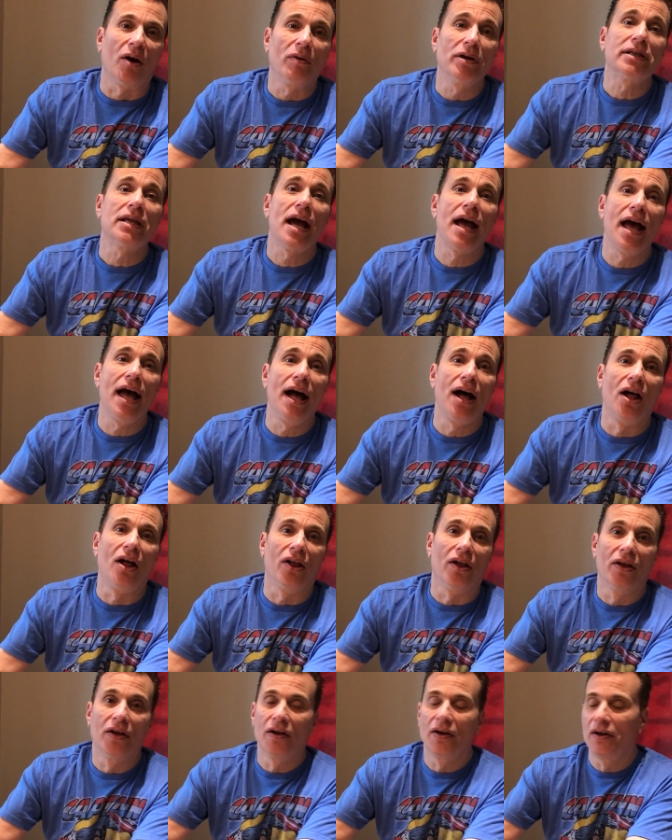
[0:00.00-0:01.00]
What the
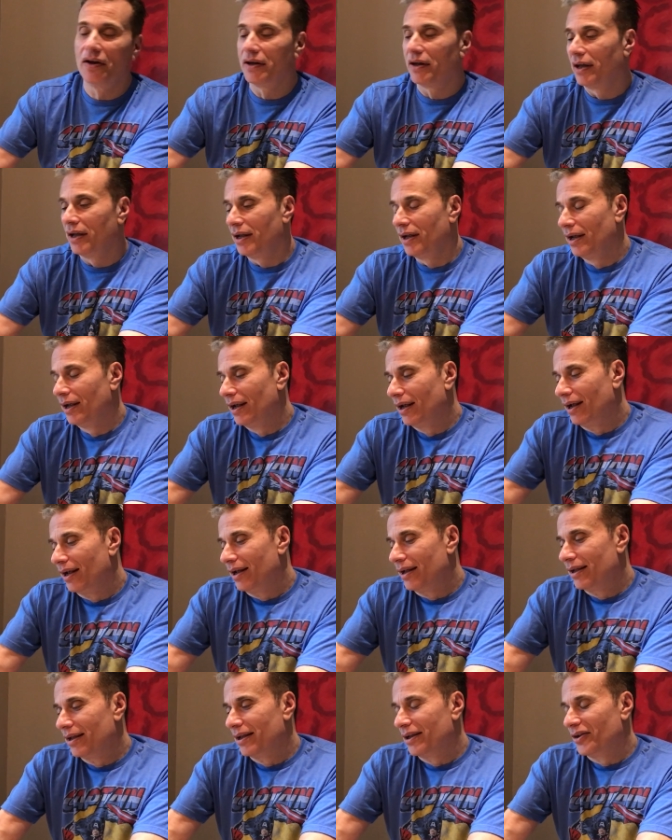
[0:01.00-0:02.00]
hell?
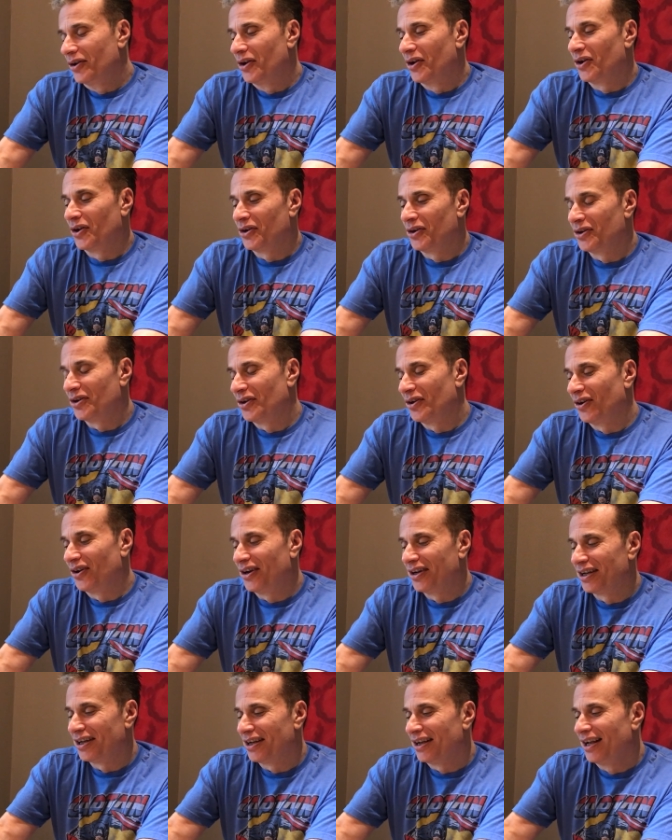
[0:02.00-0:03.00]

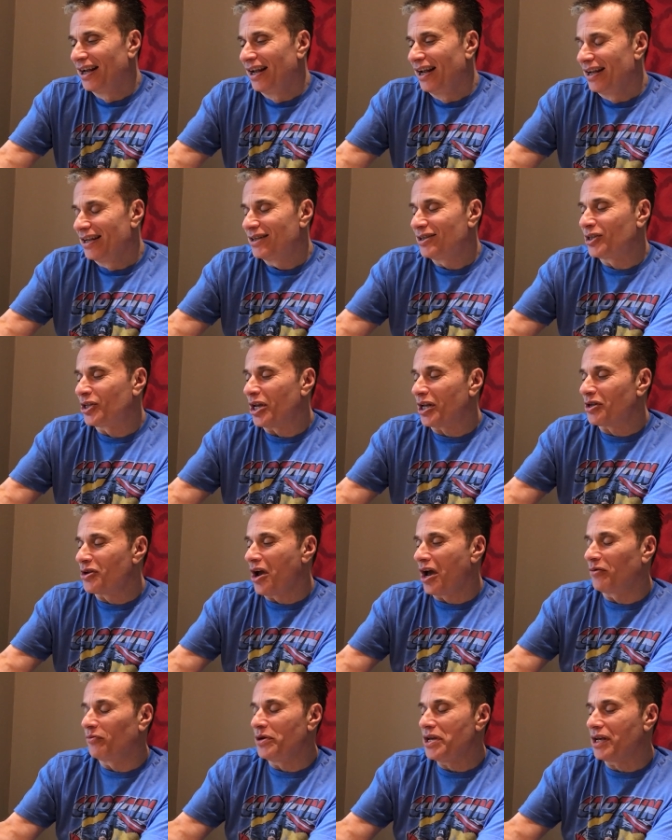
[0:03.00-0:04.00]
tomato. Sick
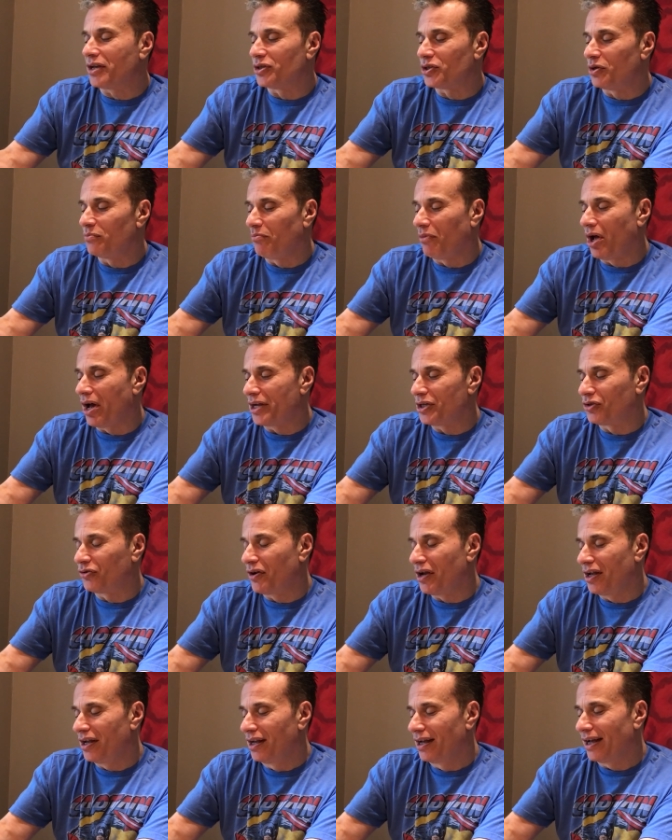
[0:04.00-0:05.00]
Not Weak is a
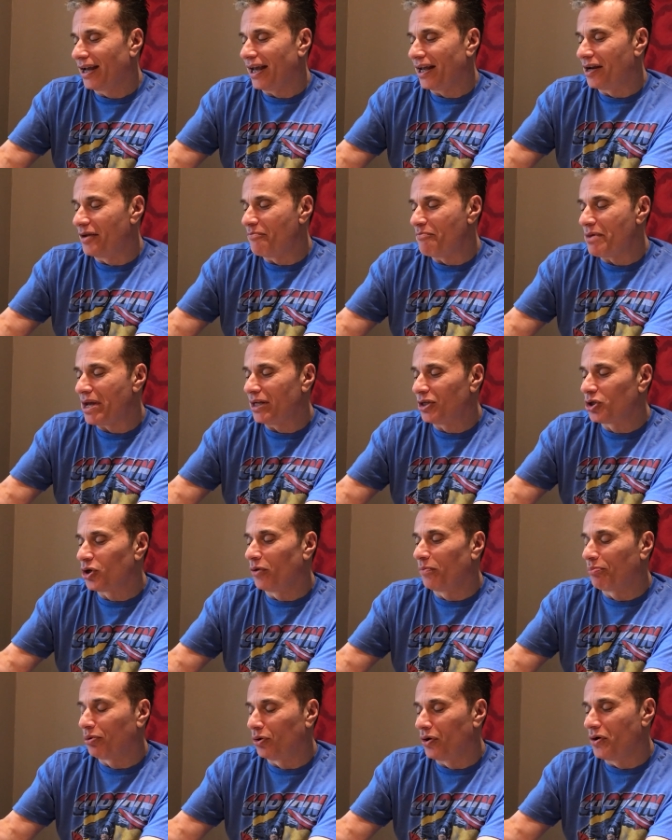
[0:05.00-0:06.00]
mantra and a
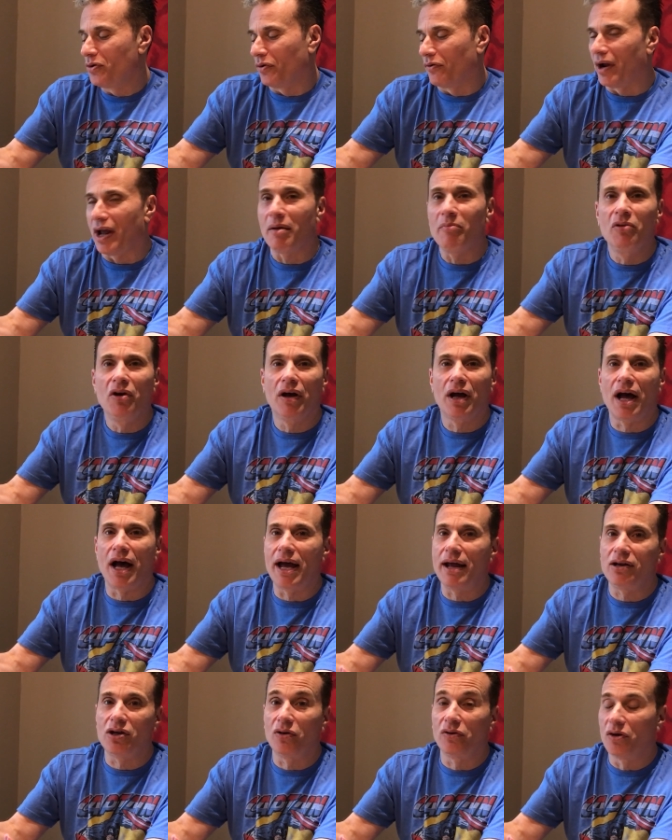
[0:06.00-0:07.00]
mental program.
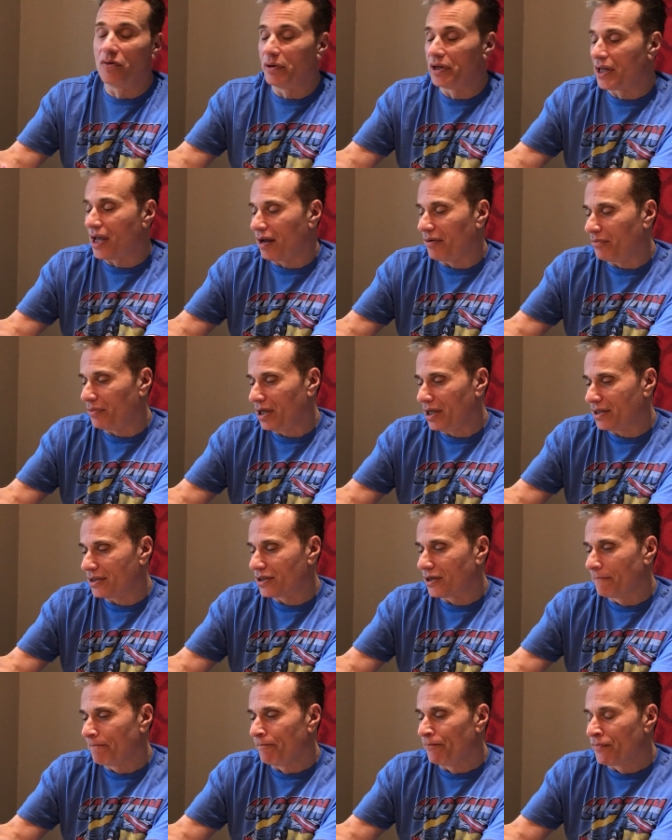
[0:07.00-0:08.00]
I don't know what that
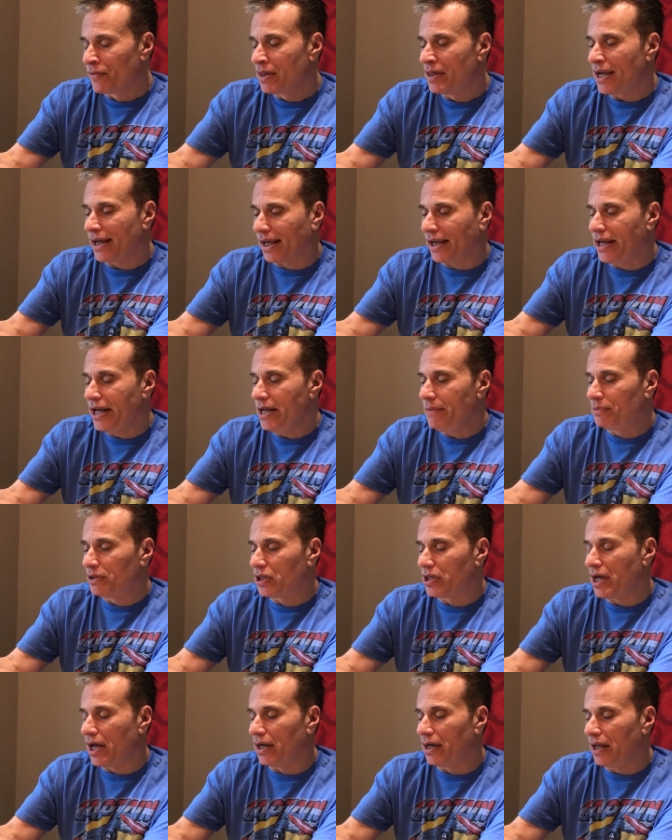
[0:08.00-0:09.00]
means. That
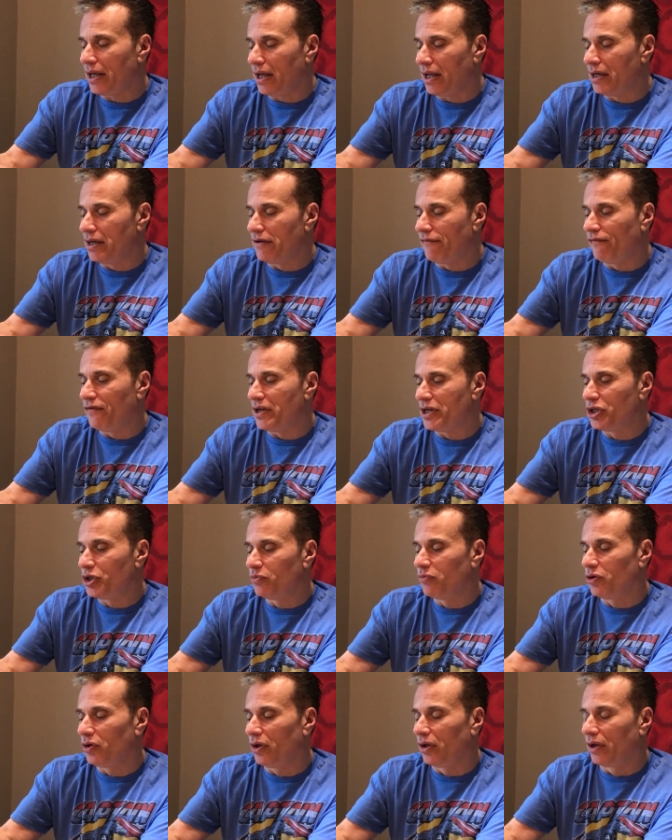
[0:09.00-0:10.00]
keeps an
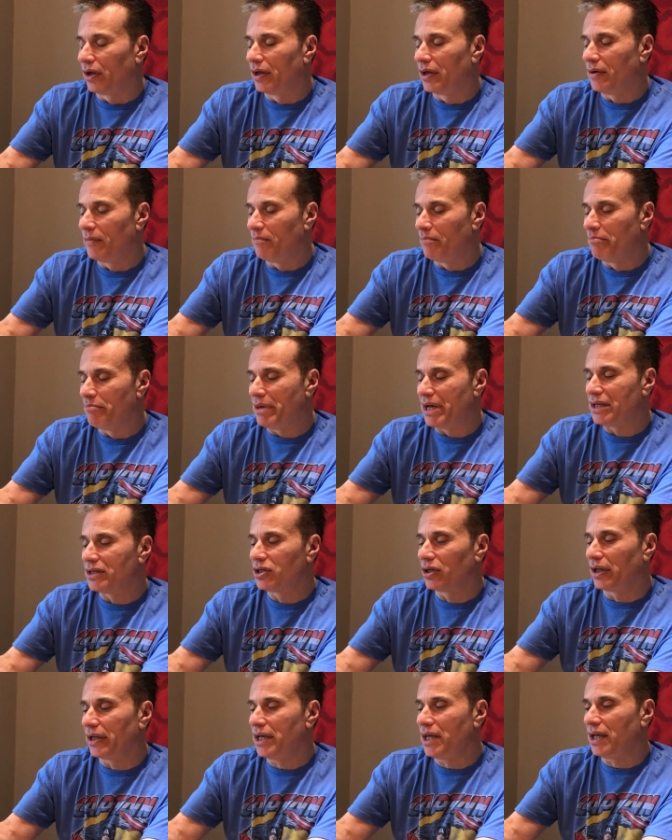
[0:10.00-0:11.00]
individual
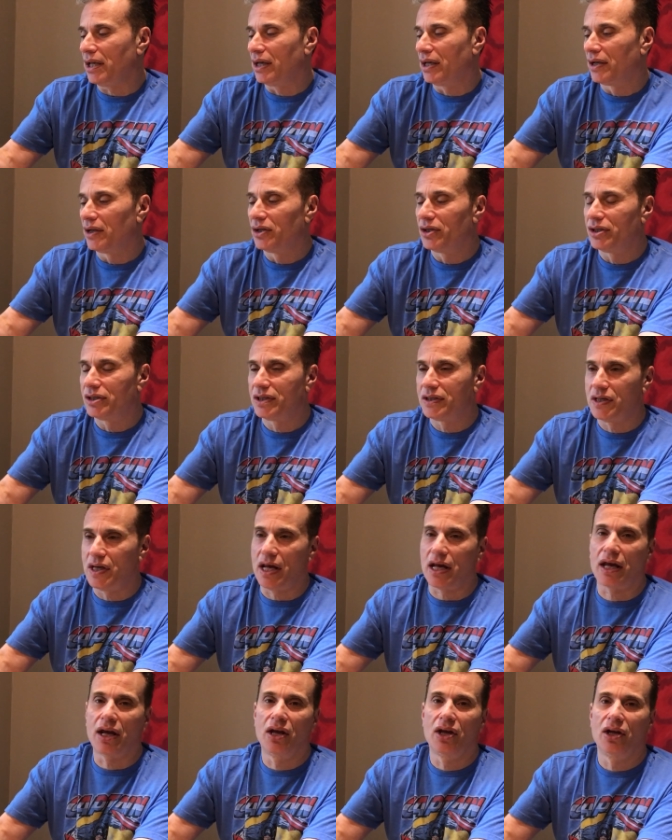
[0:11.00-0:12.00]
mentally
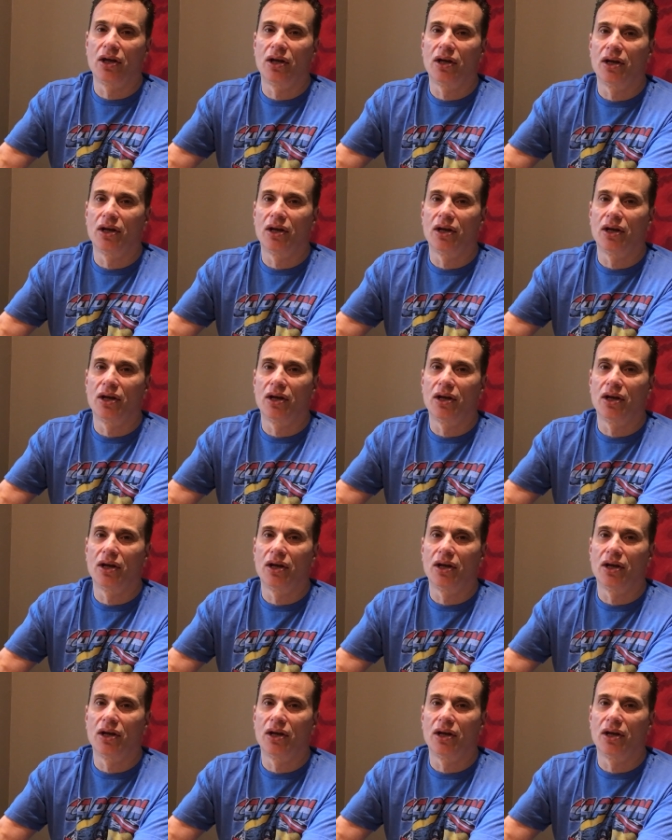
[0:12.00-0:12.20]
sick.